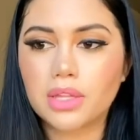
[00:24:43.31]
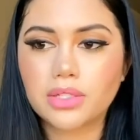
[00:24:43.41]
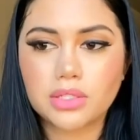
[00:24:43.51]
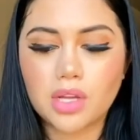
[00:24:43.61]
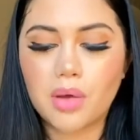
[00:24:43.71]
Like,
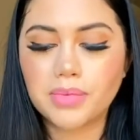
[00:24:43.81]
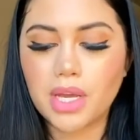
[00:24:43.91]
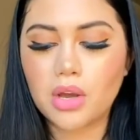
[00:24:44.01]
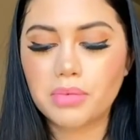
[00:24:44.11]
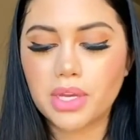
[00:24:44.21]
let's just calm
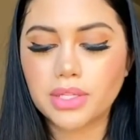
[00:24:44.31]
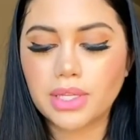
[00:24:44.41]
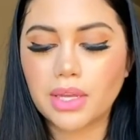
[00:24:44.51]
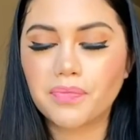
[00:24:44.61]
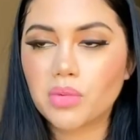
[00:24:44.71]
down, because
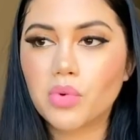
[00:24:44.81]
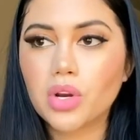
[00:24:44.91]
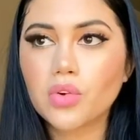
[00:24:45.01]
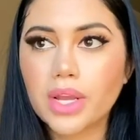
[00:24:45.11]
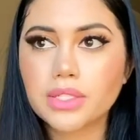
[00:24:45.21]
like the
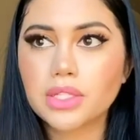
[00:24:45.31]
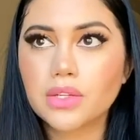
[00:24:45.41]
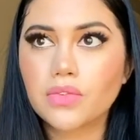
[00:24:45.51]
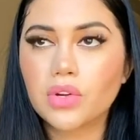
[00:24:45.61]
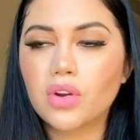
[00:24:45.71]
more
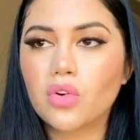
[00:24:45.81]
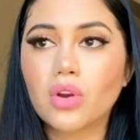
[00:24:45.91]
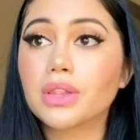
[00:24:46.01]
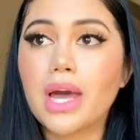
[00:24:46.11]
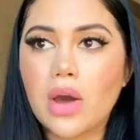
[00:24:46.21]
aggressive
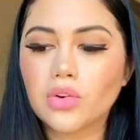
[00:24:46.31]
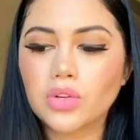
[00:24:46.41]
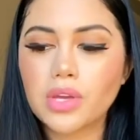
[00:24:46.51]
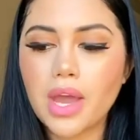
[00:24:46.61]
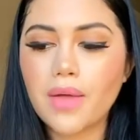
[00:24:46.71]
or loud
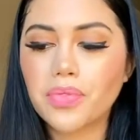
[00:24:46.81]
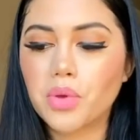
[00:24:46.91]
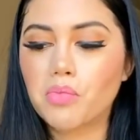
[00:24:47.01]
you get,